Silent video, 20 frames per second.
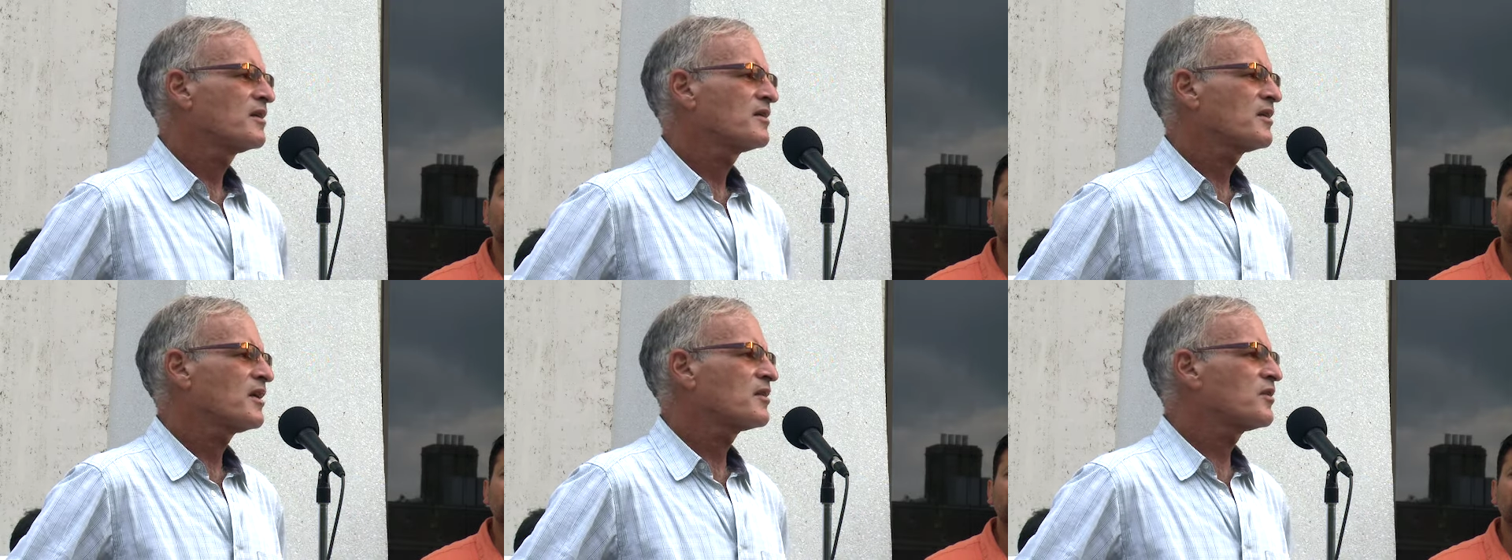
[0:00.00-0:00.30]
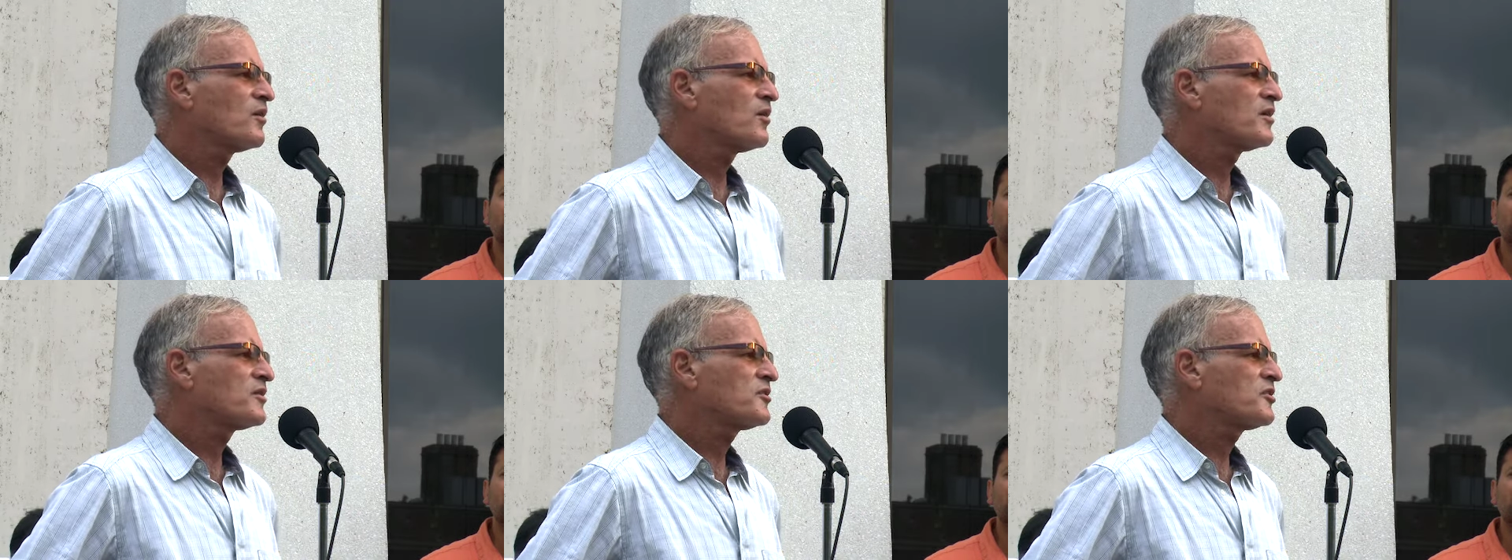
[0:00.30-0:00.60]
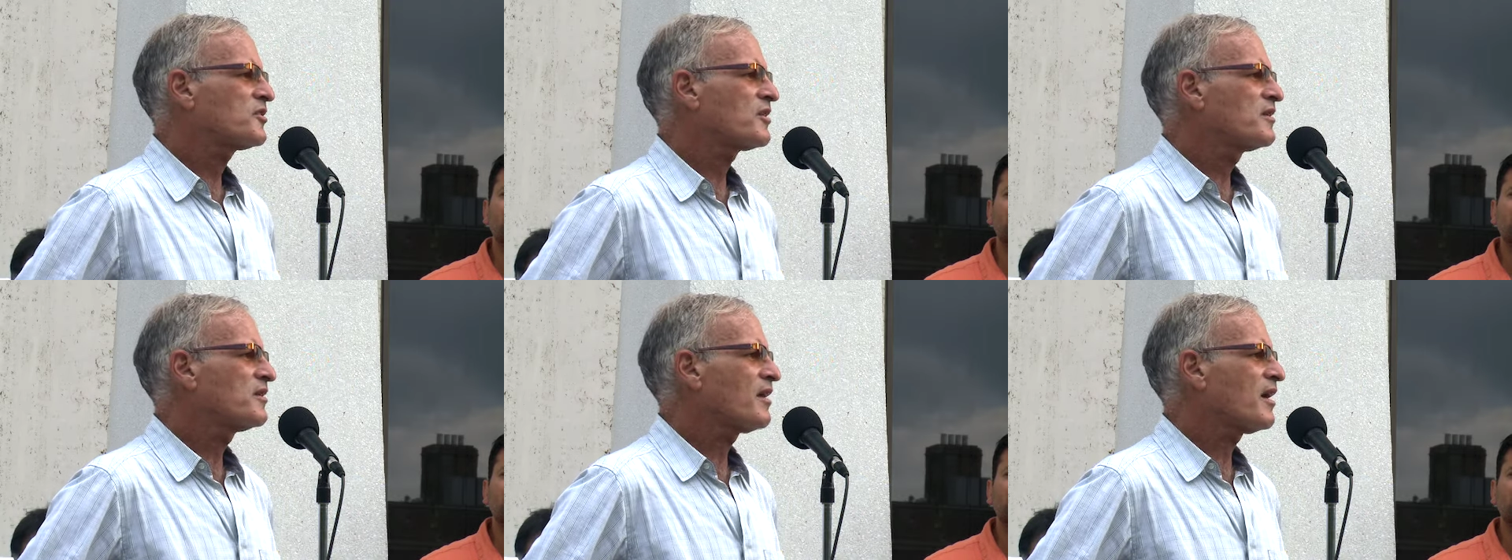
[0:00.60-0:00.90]
they
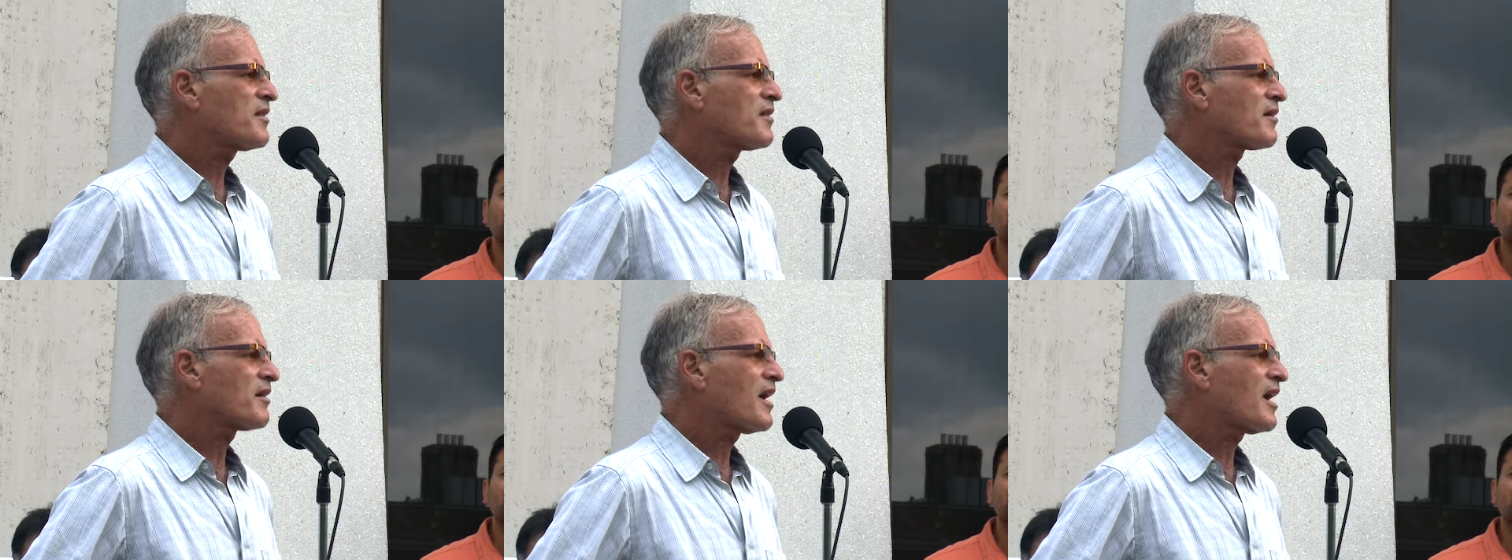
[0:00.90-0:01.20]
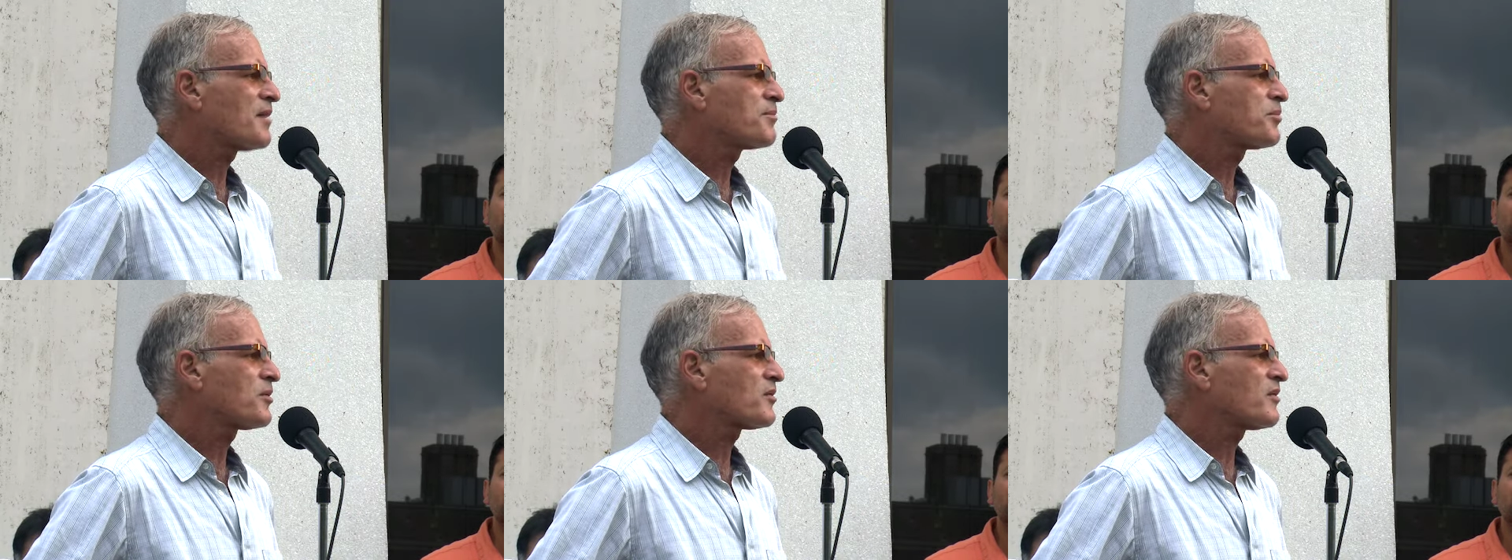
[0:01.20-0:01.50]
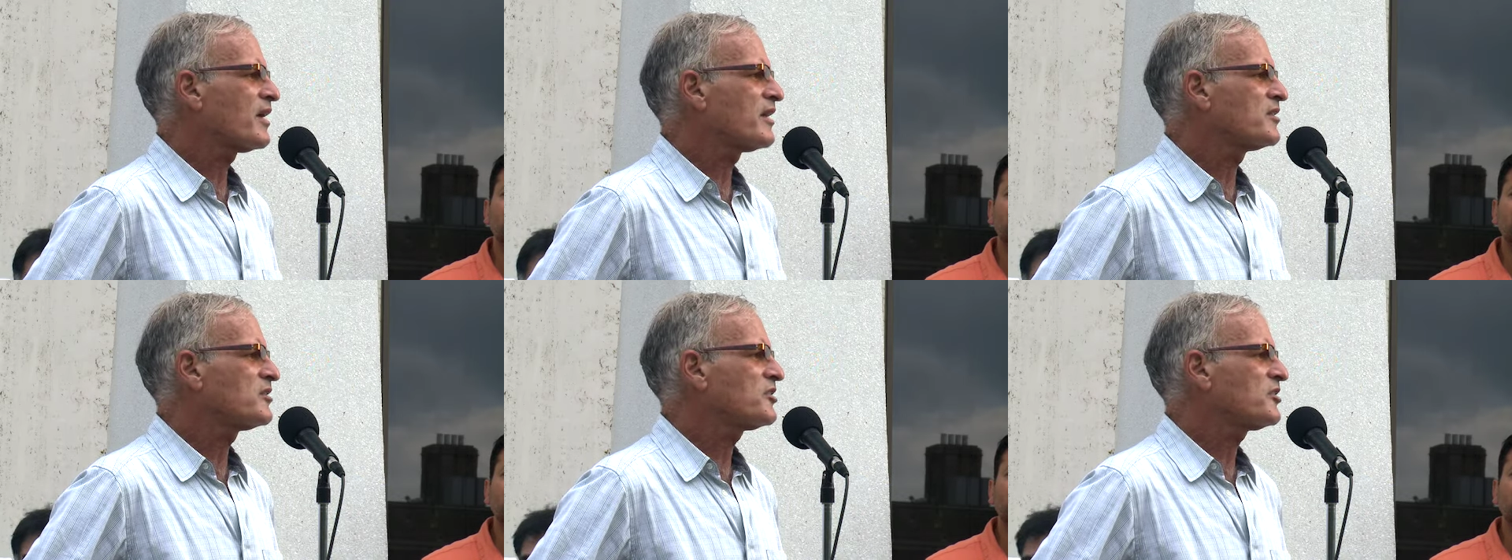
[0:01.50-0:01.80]
launched another
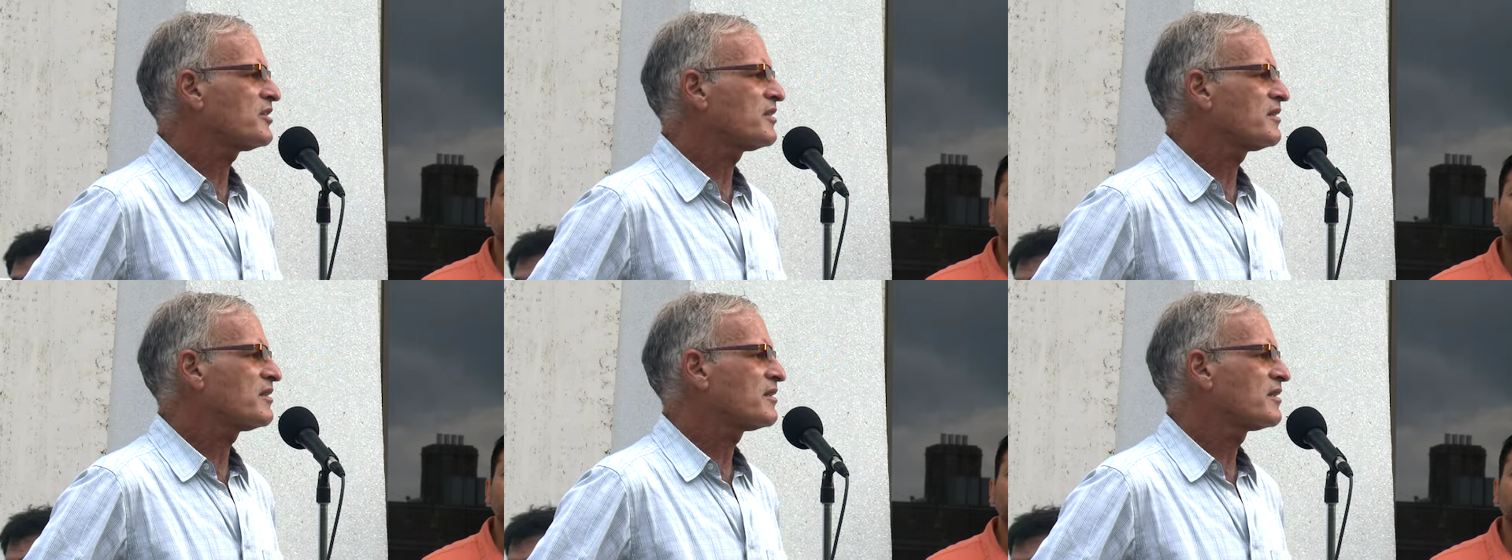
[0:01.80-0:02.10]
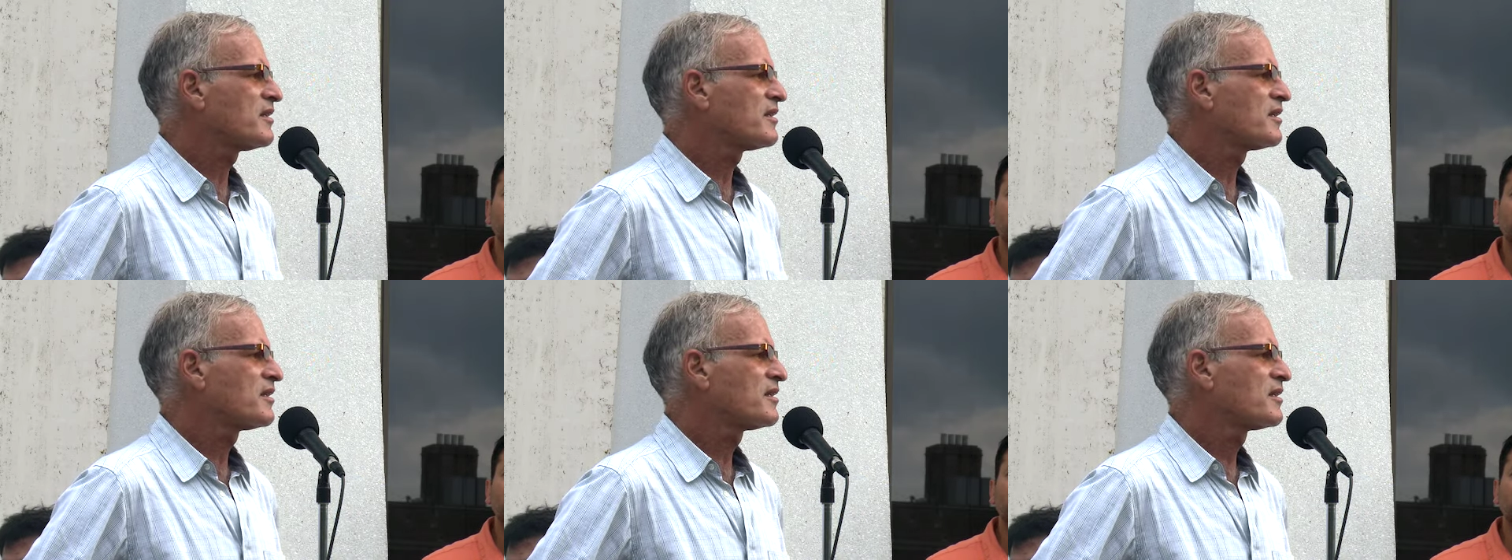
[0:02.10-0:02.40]
operation.